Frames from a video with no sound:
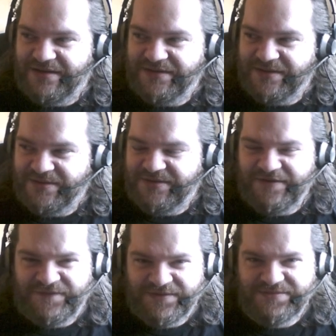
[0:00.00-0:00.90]

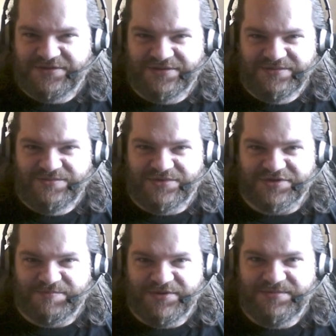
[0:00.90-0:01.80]
if you do
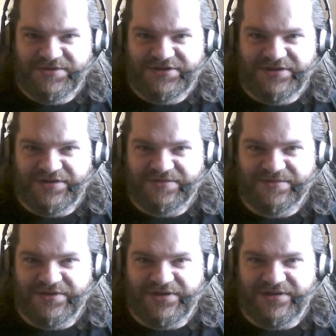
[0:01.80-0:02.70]
watch BBC
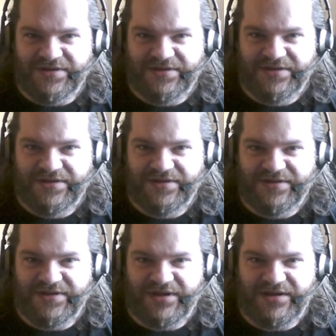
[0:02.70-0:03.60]
Three,
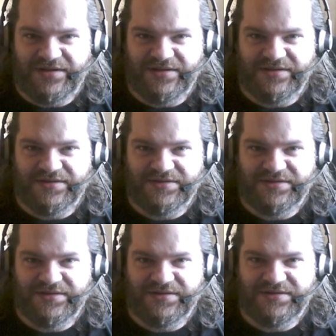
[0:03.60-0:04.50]
then
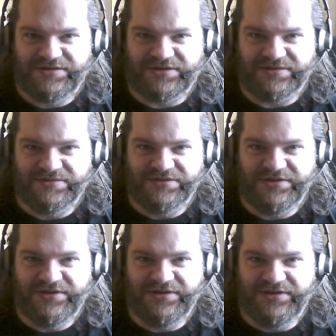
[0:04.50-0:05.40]

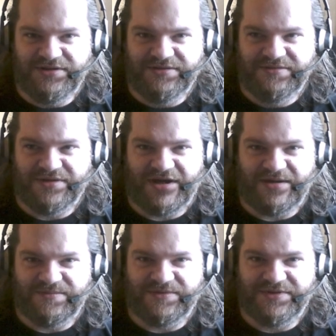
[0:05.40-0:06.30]
surely you
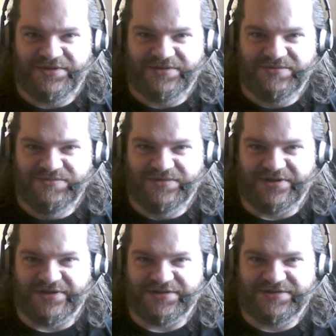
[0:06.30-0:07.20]
have no
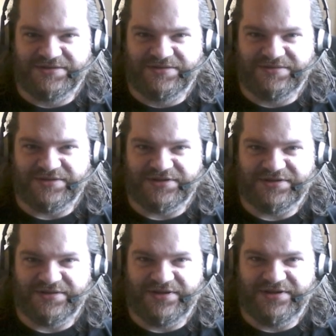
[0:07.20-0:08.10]
right to
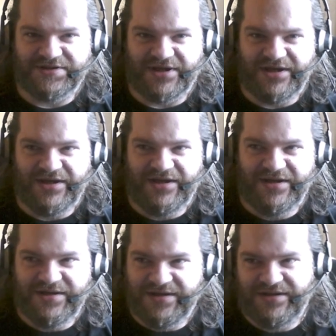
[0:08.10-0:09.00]
criticise
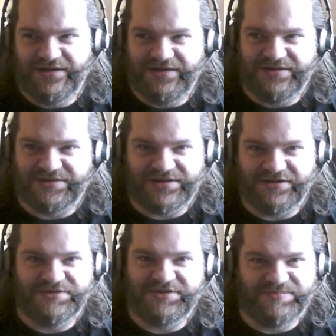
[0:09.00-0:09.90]
any
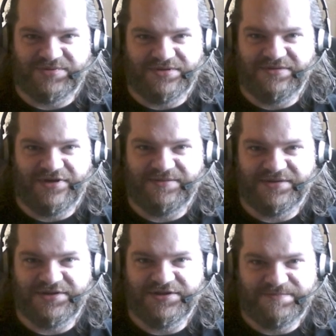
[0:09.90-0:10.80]
television programme
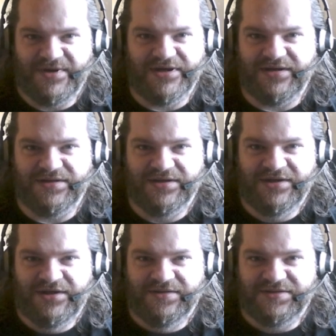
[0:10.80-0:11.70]
that is made.
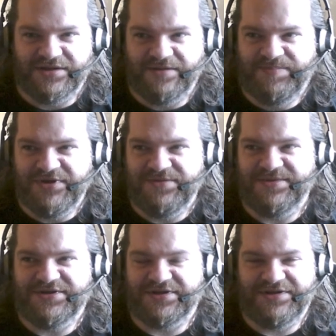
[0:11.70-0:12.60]
A
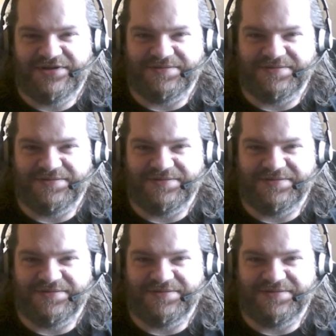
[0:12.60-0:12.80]
BBC